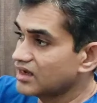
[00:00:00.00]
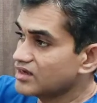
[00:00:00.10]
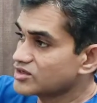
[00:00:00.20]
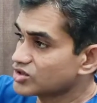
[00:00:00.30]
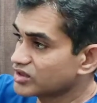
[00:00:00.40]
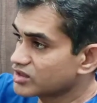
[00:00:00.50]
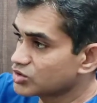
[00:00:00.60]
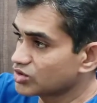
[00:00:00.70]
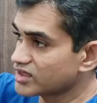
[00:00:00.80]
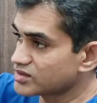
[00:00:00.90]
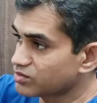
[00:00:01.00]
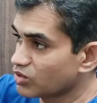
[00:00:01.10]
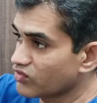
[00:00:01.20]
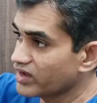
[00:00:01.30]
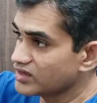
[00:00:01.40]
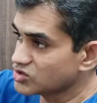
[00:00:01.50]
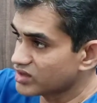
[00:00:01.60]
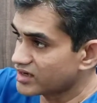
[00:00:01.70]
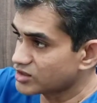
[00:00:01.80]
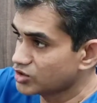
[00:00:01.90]
So this tooth has moved here, so
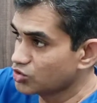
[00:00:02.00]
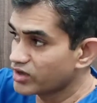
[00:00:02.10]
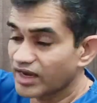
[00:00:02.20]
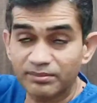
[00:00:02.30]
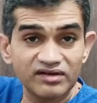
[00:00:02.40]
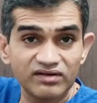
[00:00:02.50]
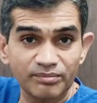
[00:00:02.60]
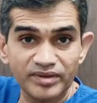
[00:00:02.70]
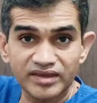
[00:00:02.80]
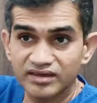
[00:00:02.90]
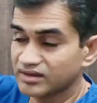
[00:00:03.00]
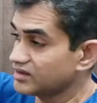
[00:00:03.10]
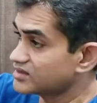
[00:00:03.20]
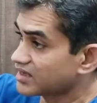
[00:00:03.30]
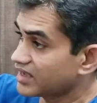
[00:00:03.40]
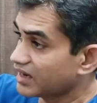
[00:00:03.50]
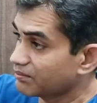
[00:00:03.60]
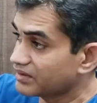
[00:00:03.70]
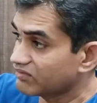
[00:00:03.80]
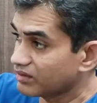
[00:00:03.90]
there is a new gap developing here, there's a gap
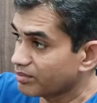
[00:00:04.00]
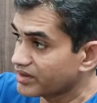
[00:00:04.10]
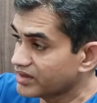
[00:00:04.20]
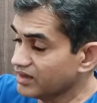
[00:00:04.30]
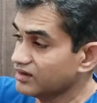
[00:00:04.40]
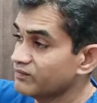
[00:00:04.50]
developing here,